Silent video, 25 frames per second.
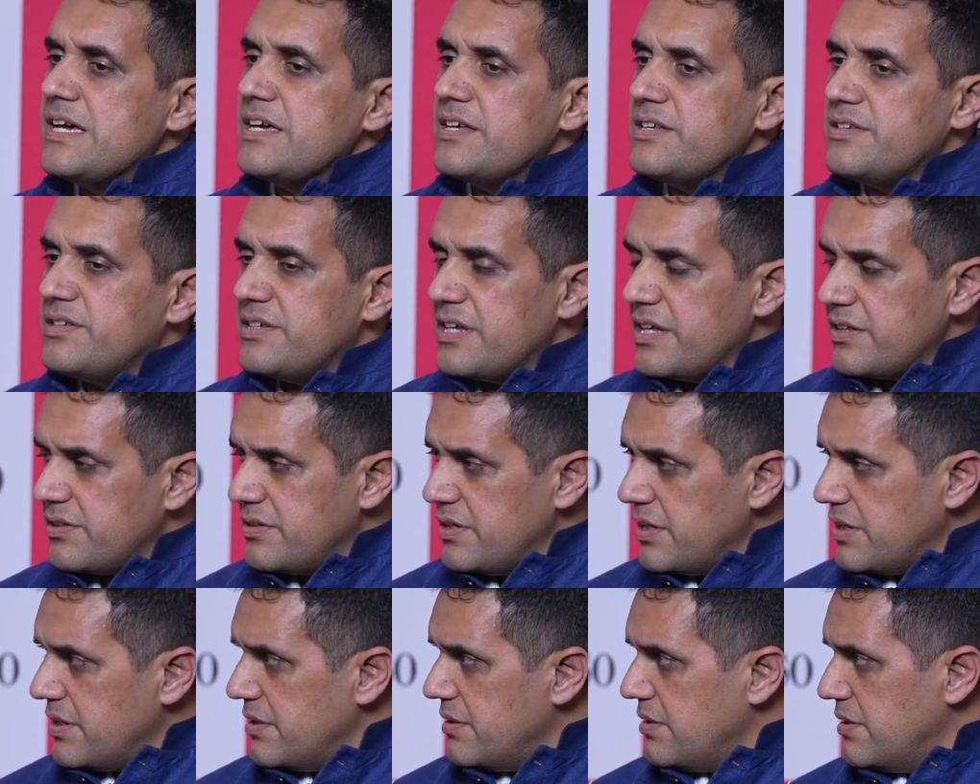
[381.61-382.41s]
Yes,
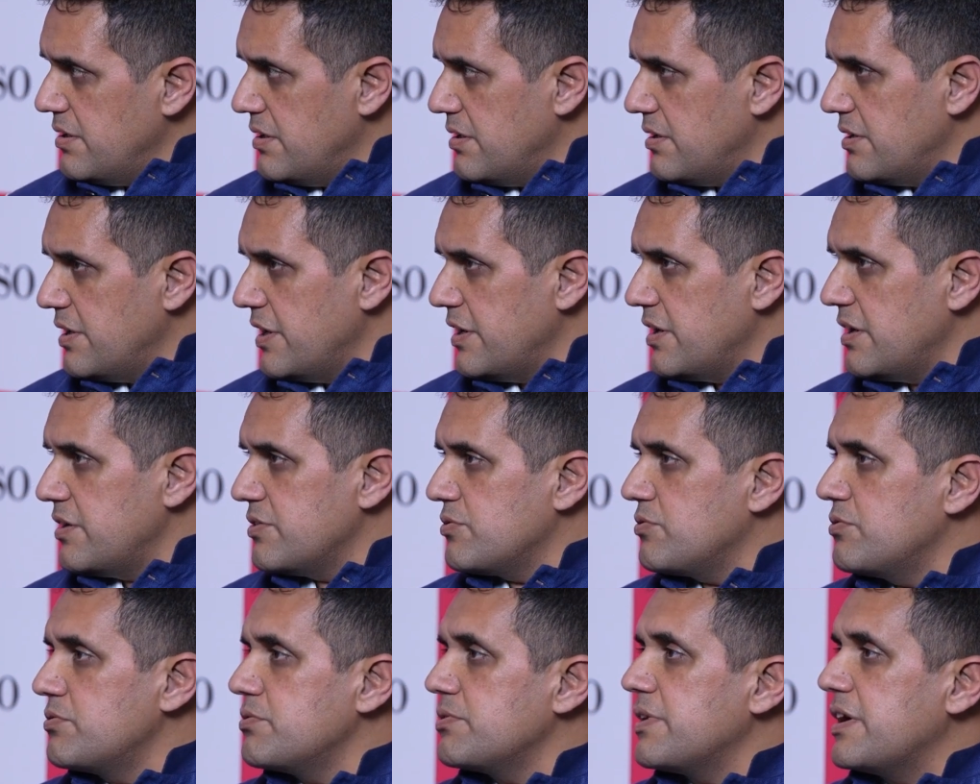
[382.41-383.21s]
that data
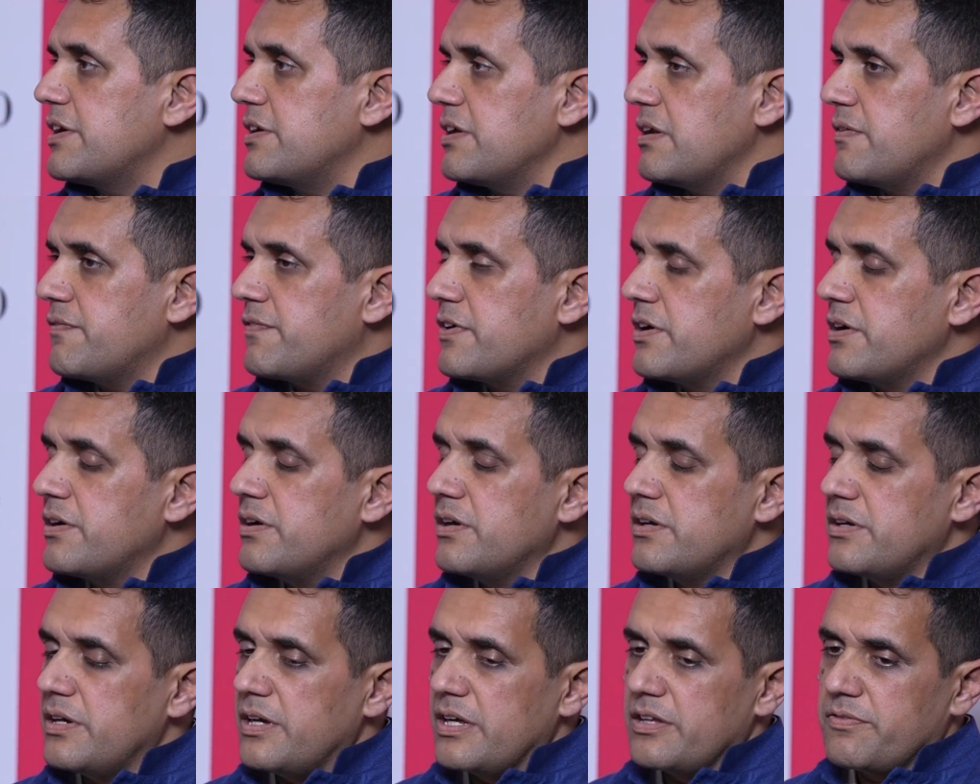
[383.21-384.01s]
is going to get
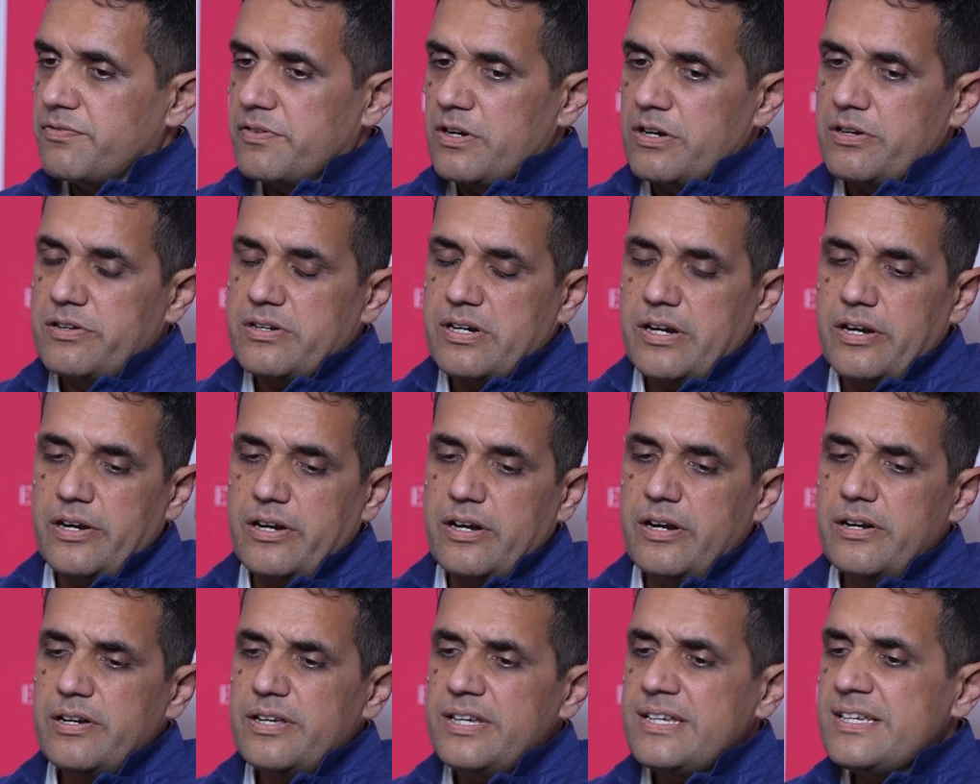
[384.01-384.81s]

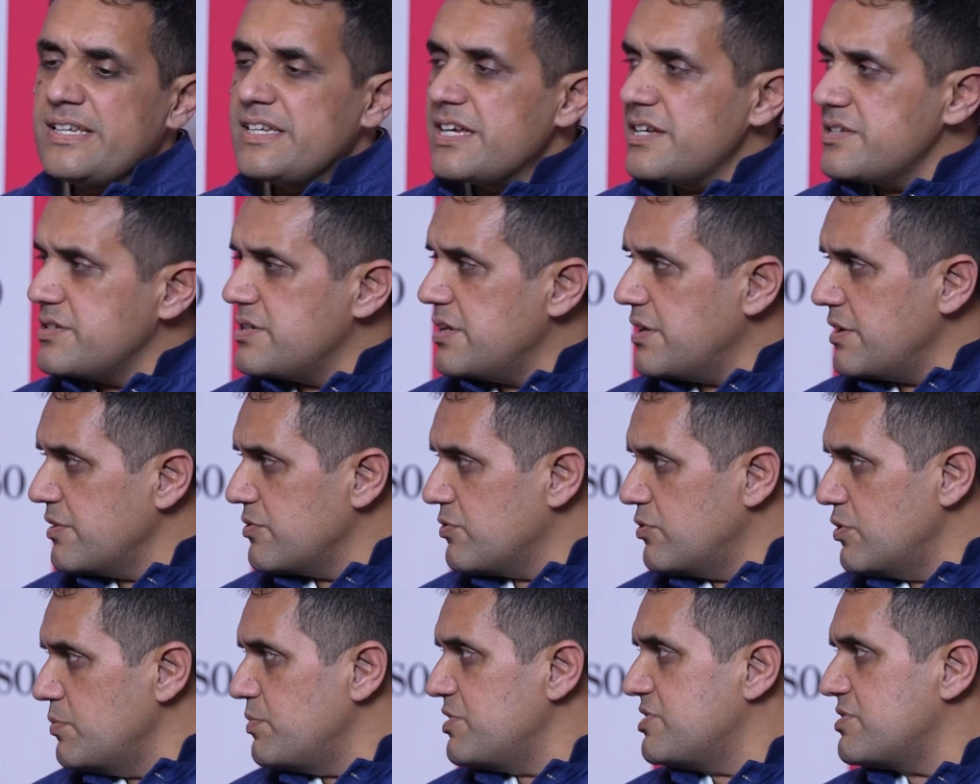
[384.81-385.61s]
exfiltrated. Yes, there is
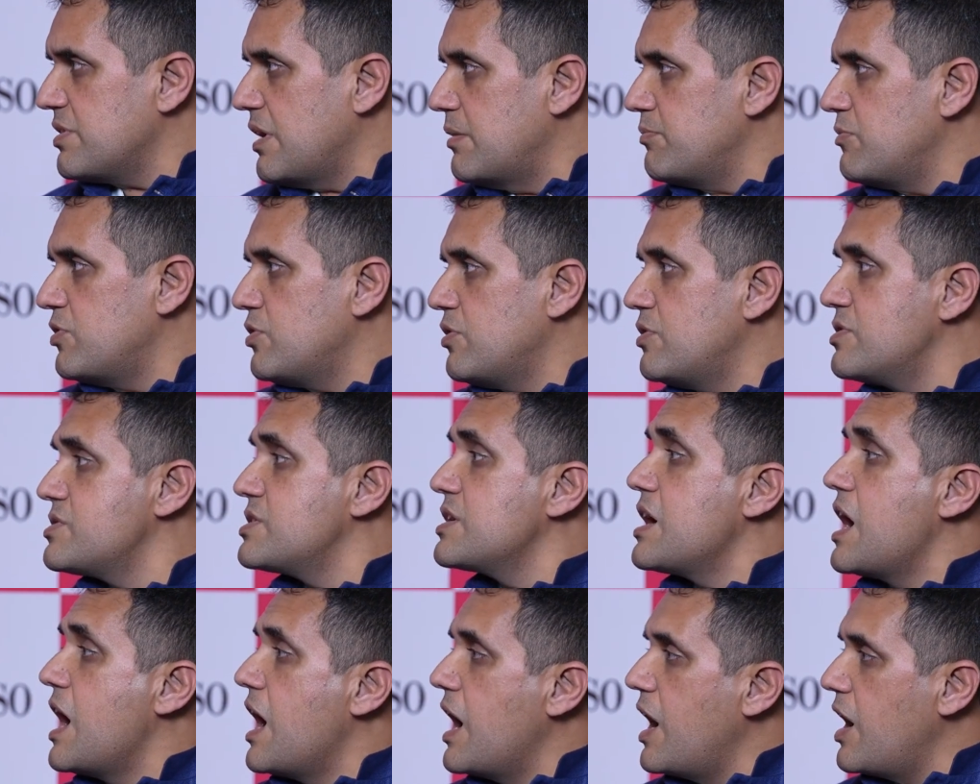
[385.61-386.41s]
going to be some loss.